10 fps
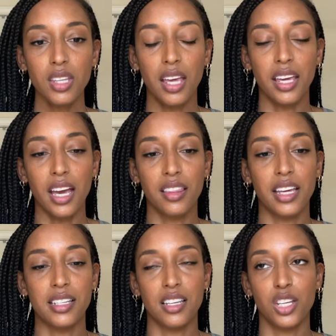yeah,
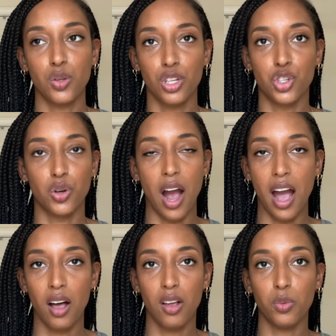they send you the
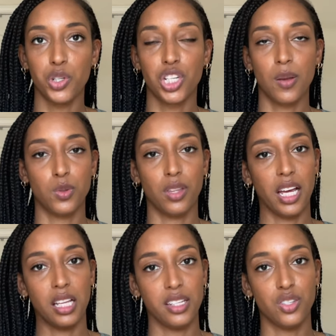trial, which comes with
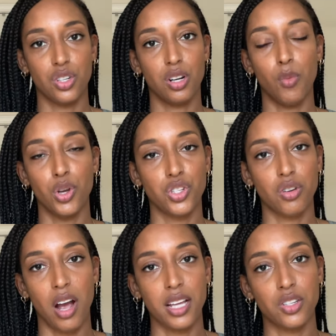like cleanser,
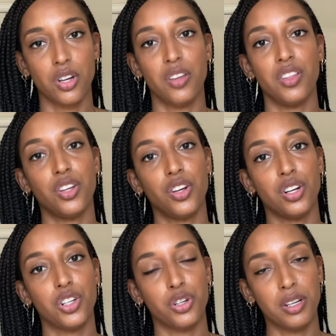moisturizer, and then your
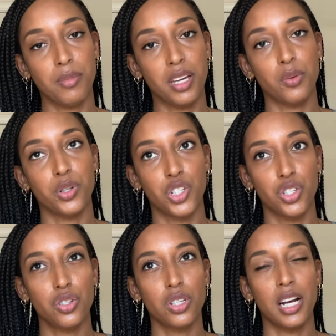treatment, which is
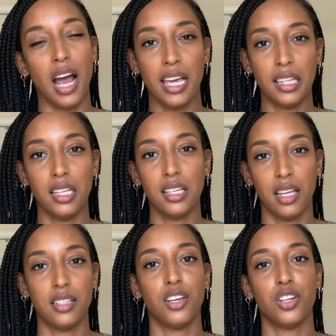usually nightly.
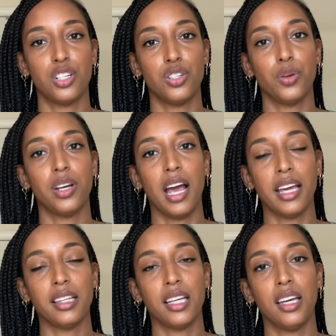They tell you to do it
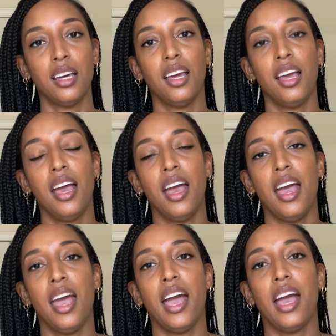nightly.
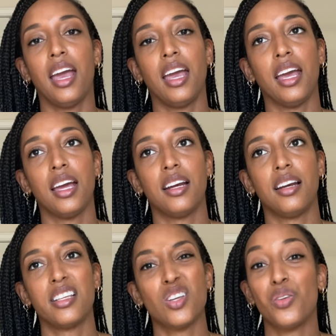
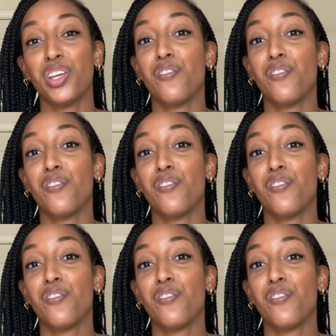And it's only